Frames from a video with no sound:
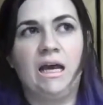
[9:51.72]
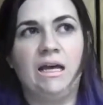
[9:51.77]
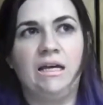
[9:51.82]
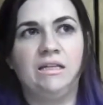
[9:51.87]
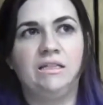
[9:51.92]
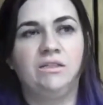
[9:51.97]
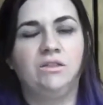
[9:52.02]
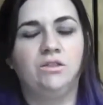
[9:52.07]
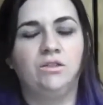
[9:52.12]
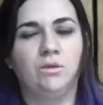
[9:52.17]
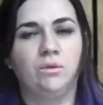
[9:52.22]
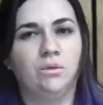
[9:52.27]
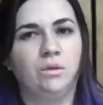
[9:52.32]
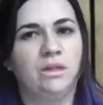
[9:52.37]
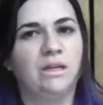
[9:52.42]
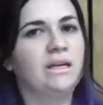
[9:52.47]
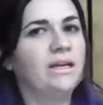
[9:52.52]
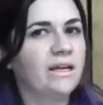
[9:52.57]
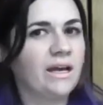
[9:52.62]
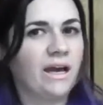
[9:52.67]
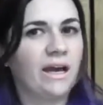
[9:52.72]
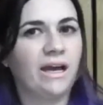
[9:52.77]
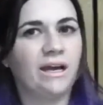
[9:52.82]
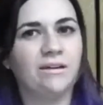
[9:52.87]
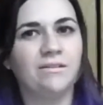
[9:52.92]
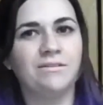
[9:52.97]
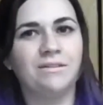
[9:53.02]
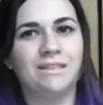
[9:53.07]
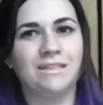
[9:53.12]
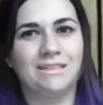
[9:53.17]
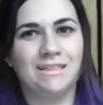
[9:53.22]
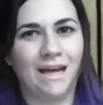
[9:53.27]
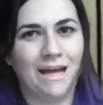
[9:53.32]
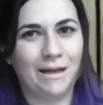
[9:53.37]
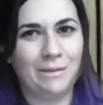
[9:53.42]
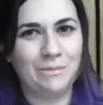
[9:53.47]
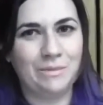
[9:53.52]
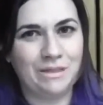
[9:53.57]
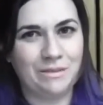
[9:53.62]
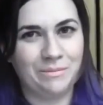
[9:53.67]
I don't think I have the
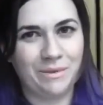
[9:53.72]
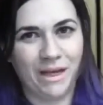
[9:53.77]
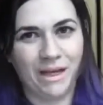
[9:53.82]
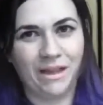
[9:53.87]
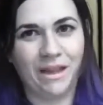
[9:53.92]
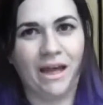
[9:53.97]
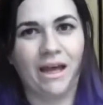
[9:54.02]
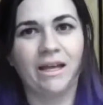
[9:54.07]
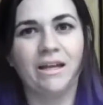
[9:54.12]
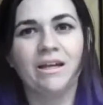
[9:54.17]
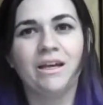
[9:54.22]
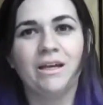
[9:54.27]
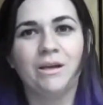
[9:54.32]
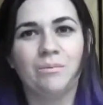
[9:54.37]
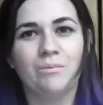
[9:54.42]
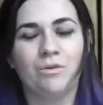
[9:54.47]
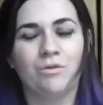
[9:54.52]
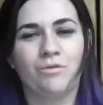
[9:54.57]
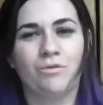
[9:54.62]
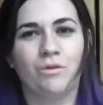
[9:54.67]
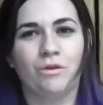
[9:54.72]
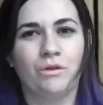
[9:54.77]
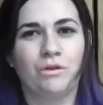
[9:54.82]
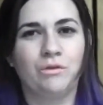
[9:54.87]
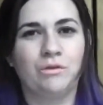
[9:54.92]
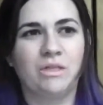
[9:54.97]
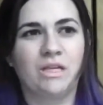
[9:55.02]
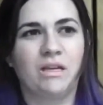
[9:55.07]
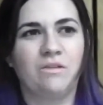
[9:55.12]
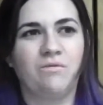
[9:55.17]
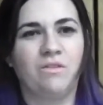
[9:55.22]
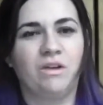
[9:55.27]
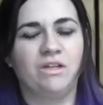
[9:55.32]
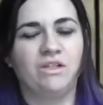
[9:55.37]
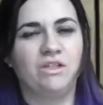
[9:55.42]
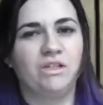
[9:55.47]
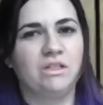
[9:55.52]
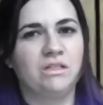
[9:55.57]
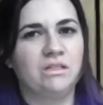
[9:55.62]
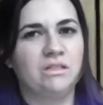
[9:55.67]
time to make that before those
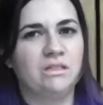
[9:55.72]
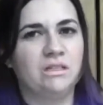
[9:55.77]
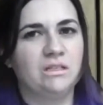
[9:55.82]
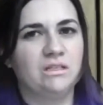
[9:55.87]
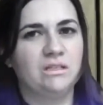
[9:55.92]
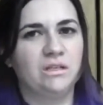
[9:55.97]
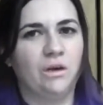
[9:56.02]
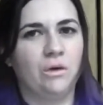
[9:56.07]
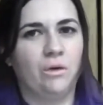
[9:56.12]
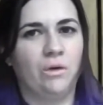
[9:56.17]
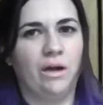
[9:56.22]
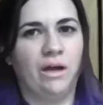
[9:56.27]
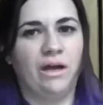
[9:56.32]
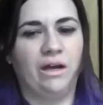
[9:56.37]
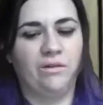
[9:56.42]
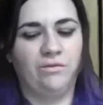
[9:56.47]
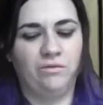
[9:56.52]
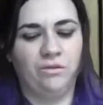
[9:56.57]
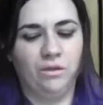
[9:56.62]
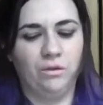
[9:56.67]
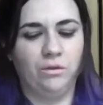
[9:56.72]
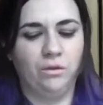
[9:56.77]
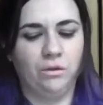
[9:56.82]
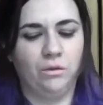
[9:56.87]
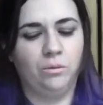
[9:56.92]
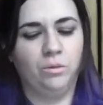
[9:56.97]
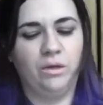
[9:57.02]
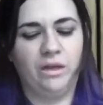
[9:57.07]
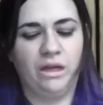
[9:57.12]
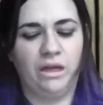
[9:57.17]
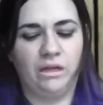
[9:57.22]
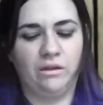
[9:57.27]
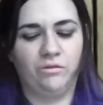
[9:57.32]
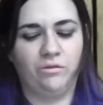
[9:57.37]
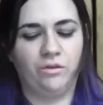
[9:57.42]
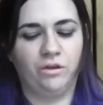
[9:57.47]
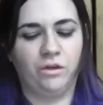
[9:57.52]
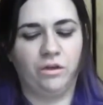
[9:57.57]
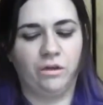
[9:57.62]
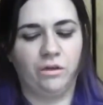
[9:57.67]
conventions, so I have Lulu planned
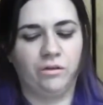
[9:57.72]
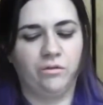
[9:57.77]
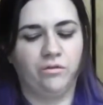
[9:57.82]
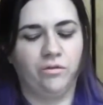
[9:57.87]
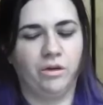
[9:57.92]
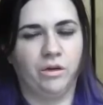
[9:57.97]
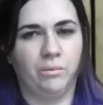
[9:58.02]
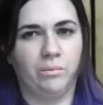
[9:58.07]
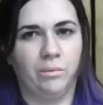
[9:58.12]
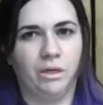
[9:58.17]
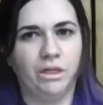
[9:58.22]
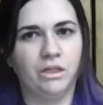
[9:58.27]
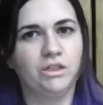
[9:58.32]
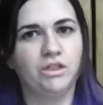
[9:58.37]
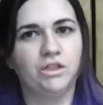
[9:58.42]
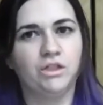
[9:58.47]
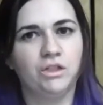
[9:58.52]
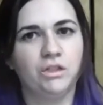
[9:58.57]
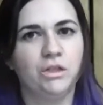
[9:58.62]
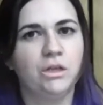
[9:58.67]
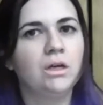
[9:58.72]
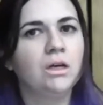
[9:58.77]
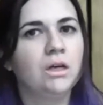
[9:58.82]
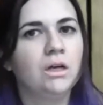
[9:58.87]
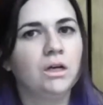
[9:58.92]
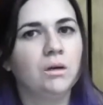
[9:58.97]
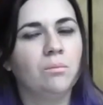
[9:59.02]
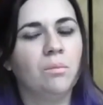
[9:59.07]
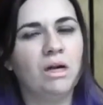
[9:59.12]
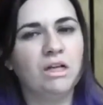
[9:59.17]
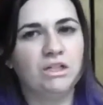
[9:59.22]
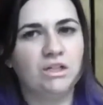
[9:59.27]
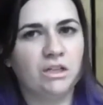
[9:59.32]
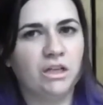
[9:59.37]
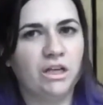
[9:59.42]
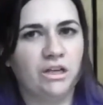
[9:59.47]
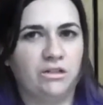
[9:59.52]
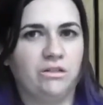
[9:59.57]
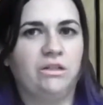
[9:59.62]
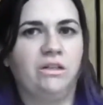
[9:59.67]
for much much
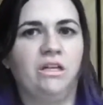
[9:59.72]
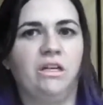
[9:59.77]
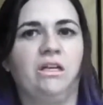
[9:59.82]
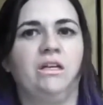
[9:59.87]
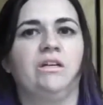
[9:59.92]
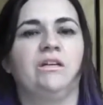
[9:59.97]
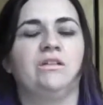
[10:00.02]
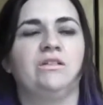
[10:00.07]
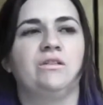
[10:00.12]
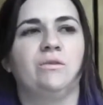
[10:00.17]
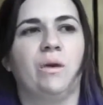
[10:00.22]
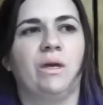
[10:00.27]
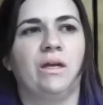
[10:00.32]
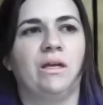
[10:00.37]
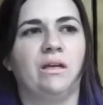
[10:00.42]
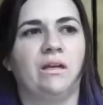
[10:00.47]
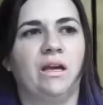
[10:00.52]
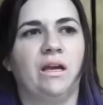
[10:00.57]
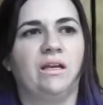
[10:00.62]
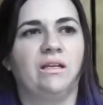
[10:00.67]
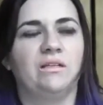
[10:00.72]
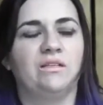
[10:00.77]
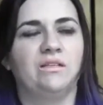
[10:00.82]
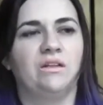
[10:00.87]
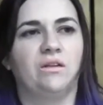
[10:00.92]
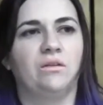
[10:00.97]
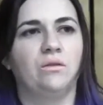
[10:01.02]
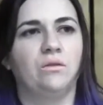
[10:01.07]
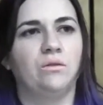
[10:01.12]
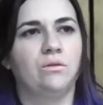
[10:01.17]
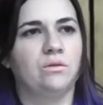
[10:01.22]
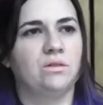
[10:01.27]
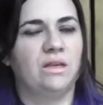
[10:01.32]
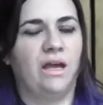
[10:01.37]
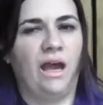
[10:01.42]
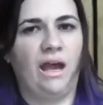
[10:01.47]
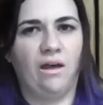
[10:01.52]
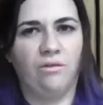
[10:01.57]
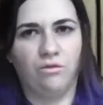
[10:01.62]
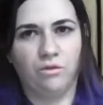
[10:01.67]
later in the year, so I can kind of start
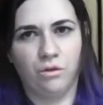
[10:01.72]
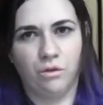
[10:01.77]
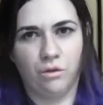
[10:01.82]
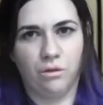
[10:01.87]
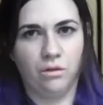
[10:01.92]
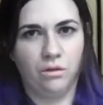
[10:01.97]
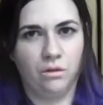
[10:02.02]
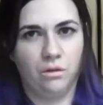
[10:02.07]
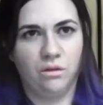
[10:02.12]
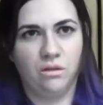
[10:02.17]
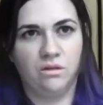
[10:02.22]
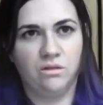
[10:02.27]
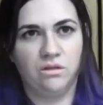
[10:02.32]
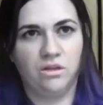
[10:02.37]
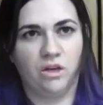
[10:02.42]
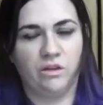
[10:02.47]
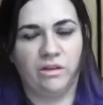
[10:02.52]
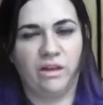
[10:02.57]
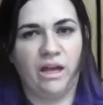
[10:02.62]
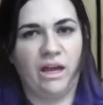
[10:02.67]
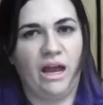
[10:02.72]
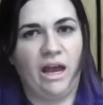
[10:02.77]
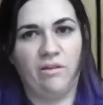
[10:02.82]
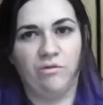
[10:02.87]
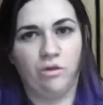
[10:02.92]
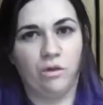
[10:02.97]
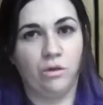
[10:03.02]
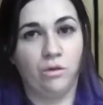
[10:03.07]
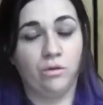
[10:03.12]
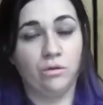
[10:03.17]
that after